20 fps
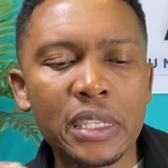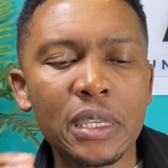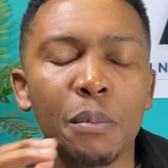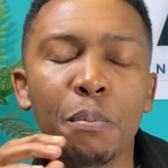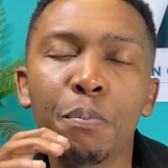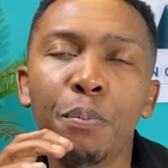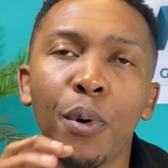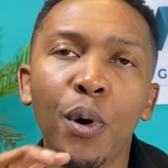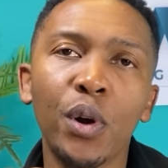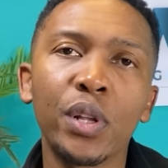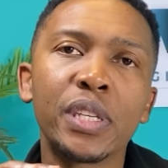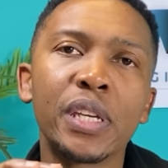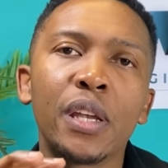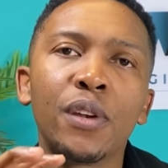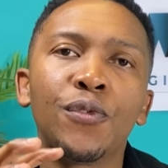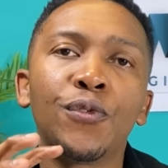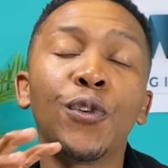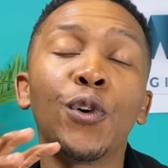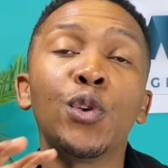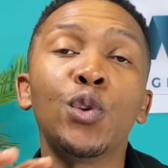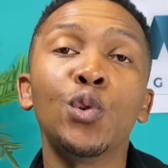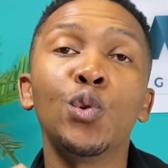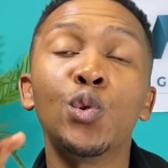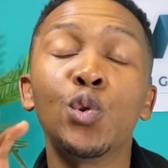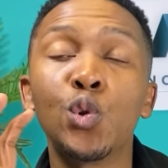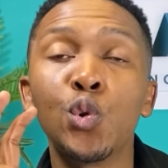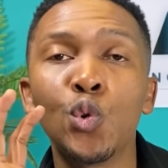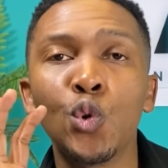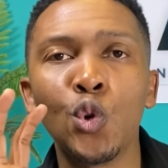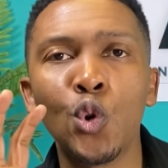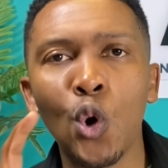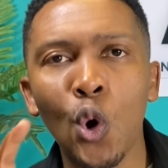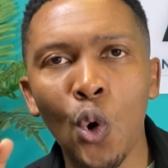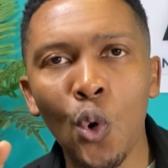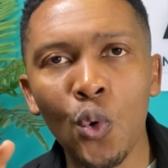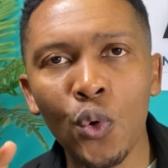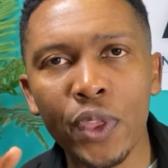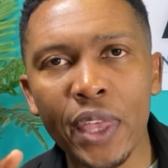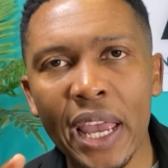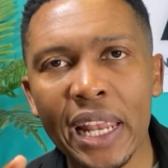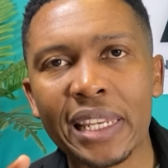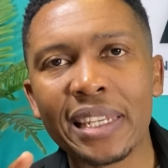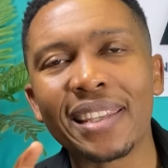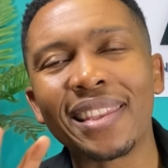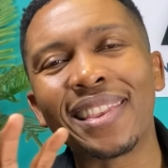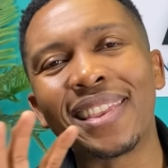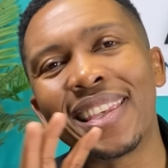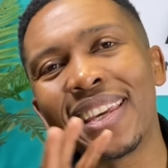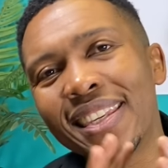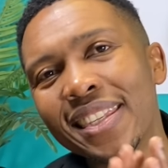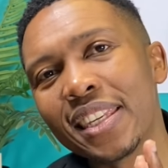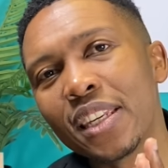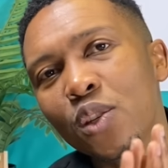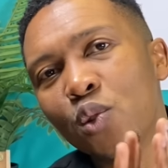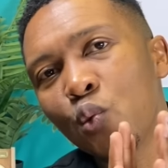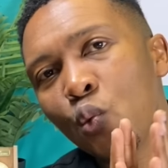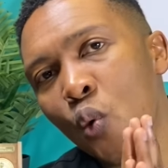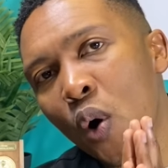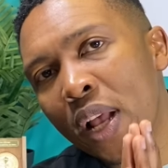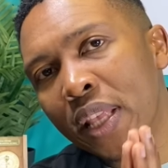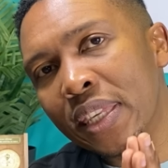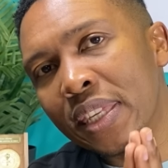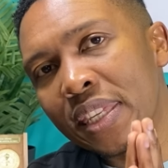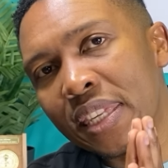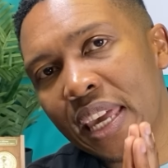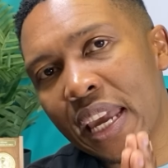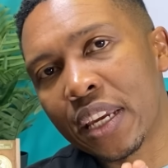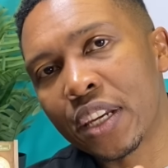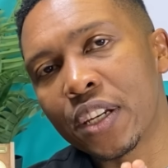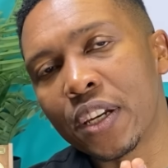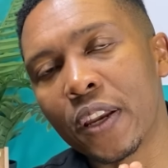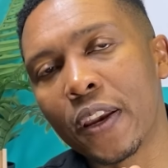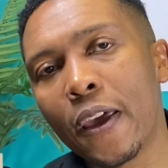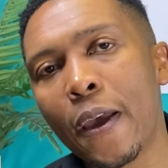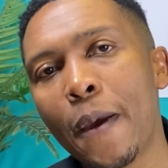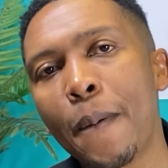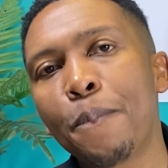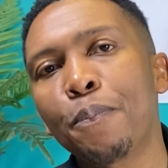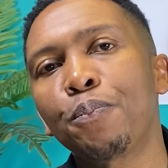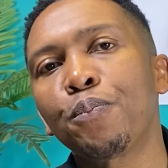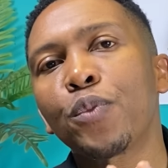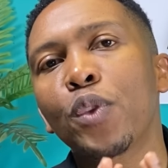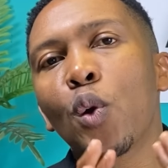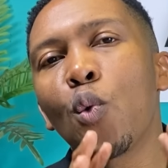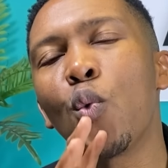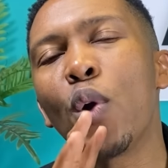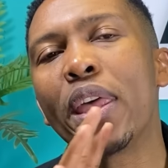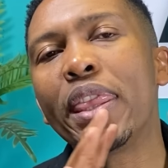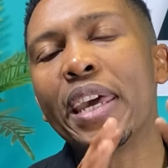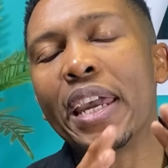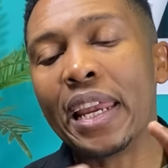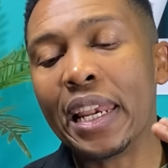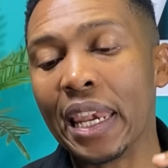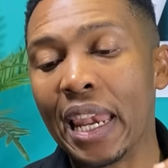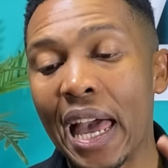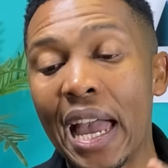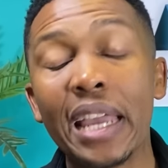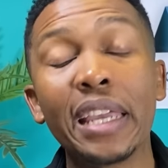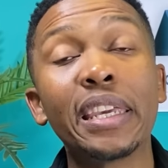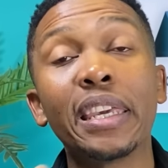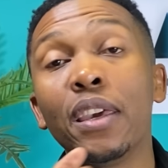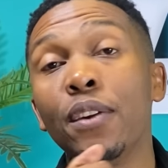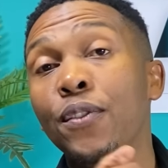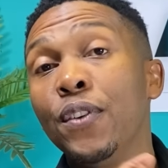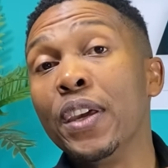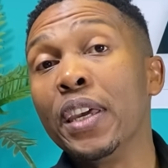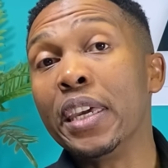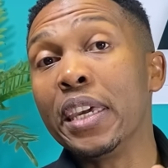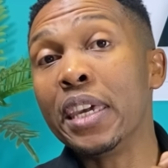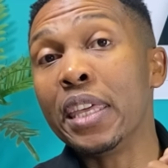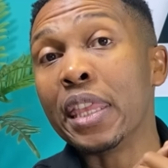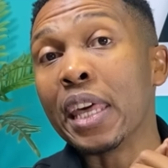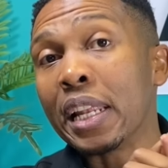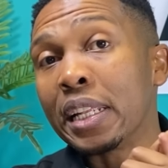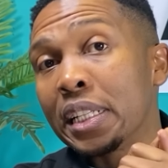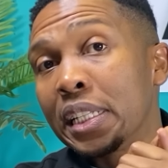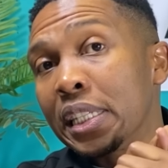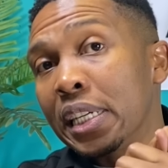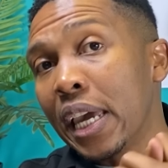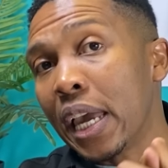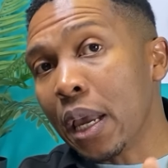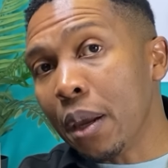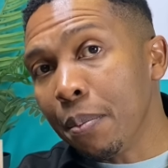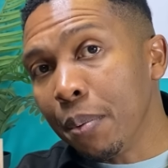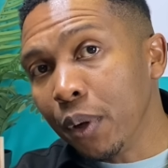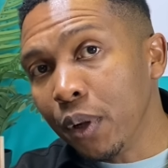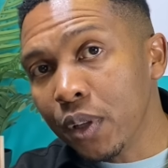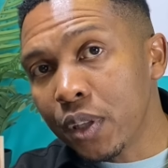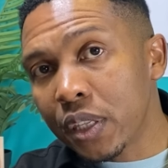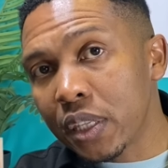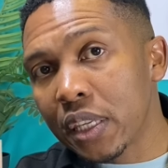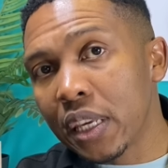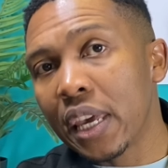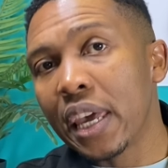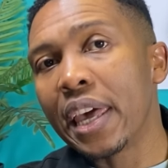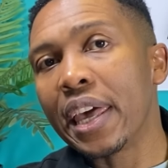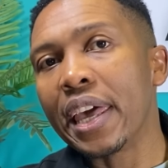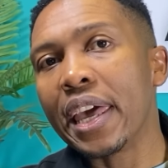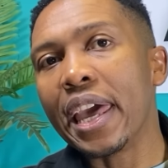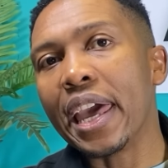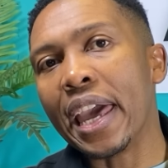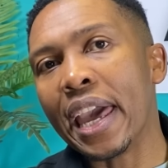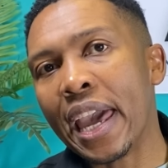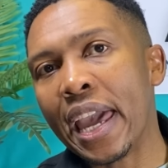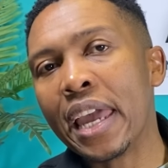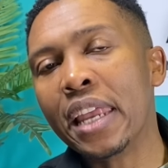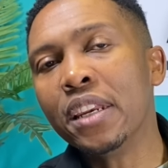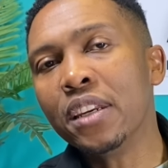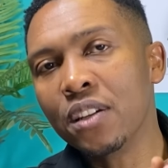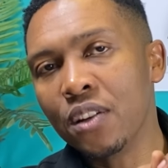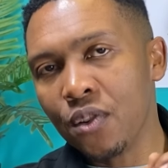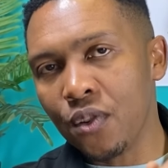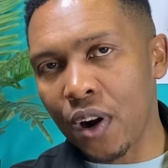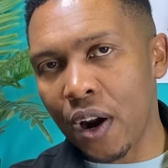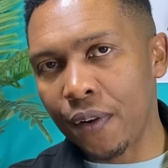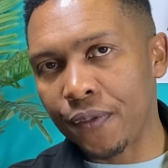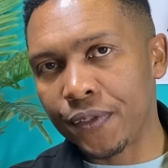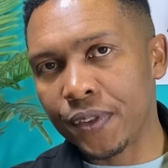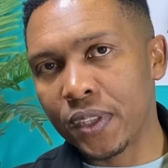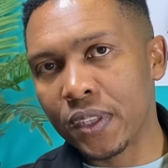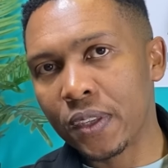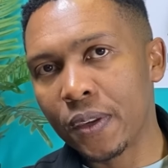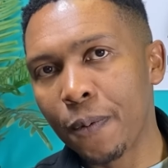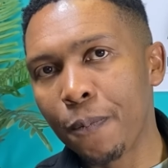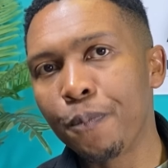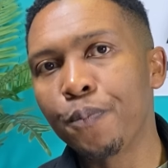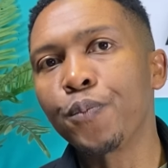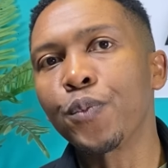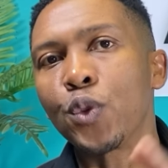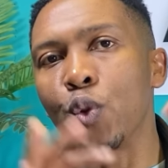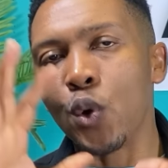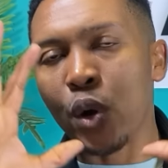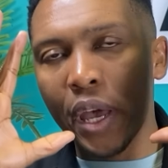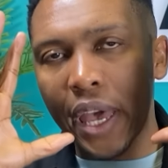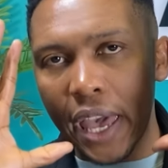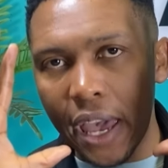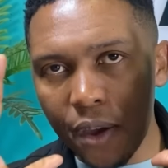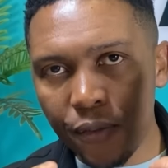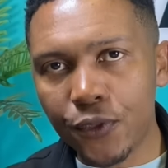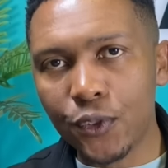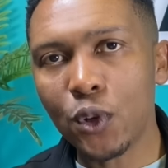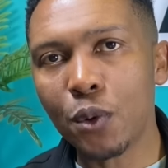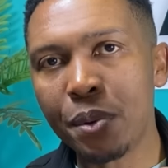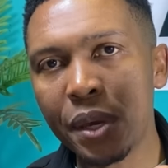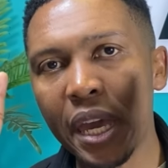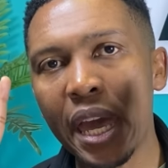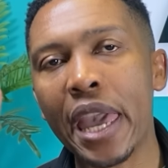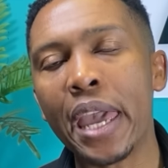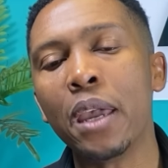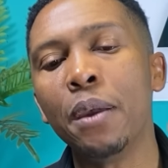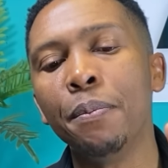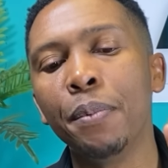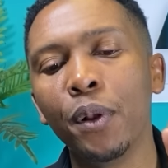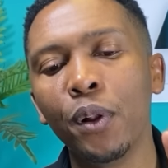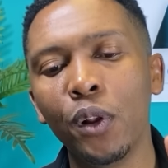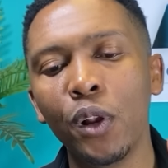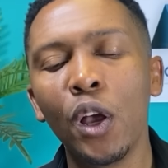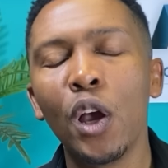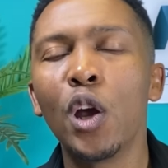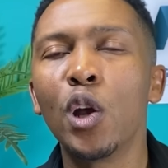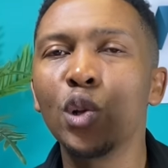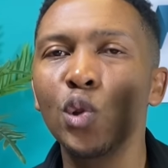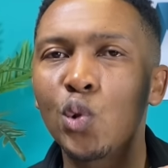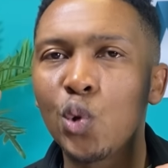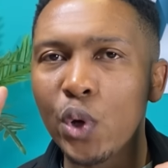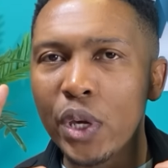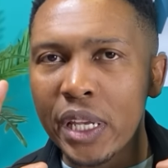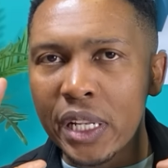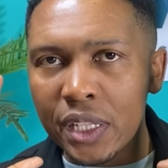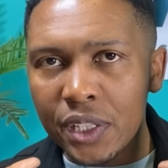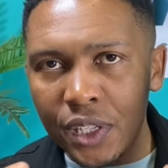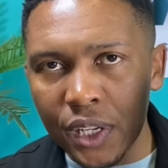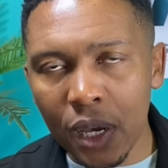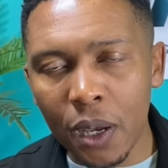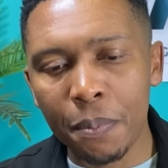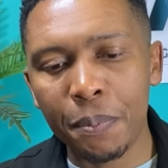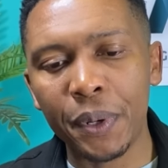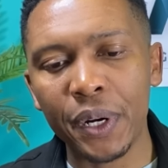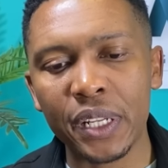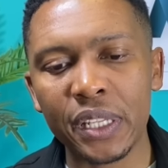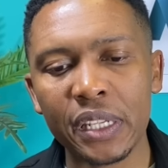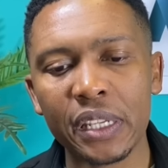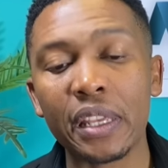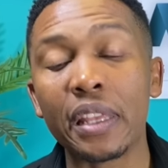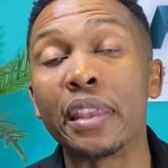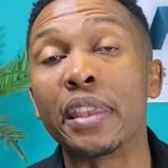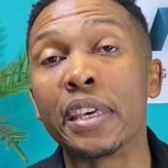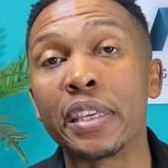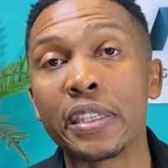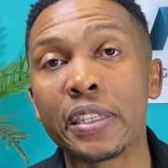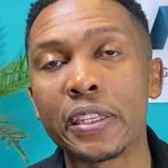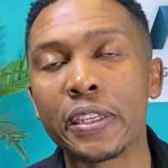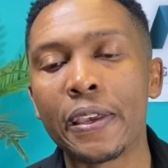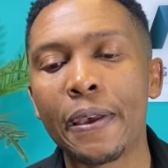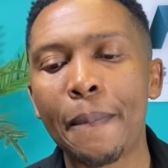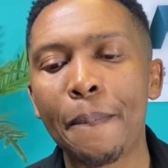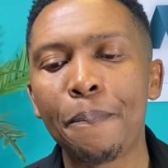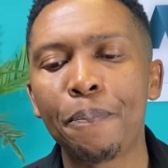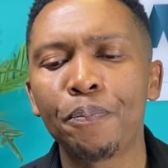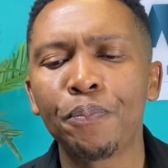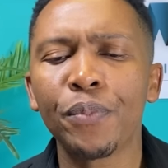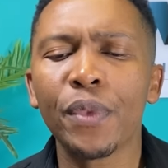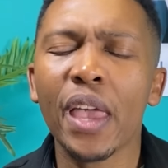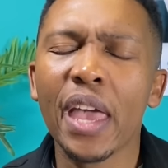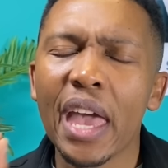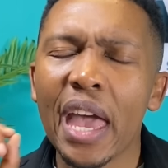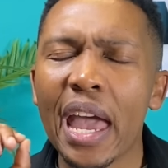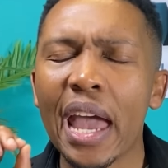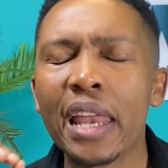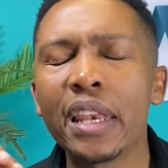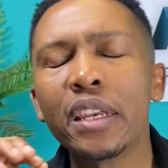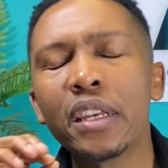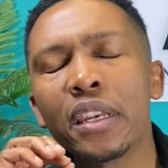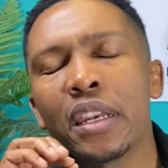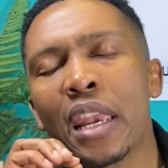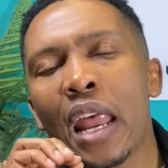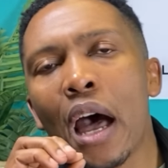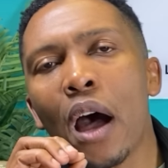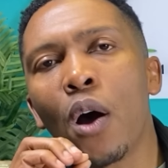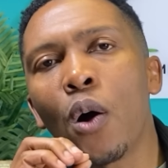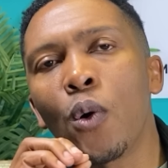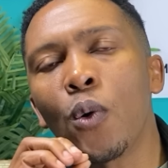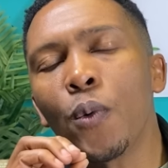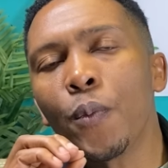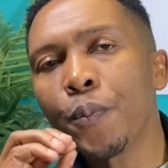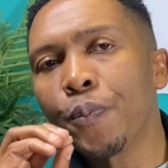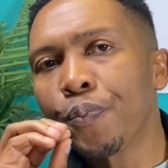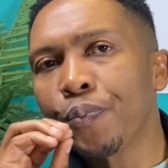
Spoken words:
important for you to know that this is one section where they like giving either tables and graphs. You have to be able to interpret this. And now,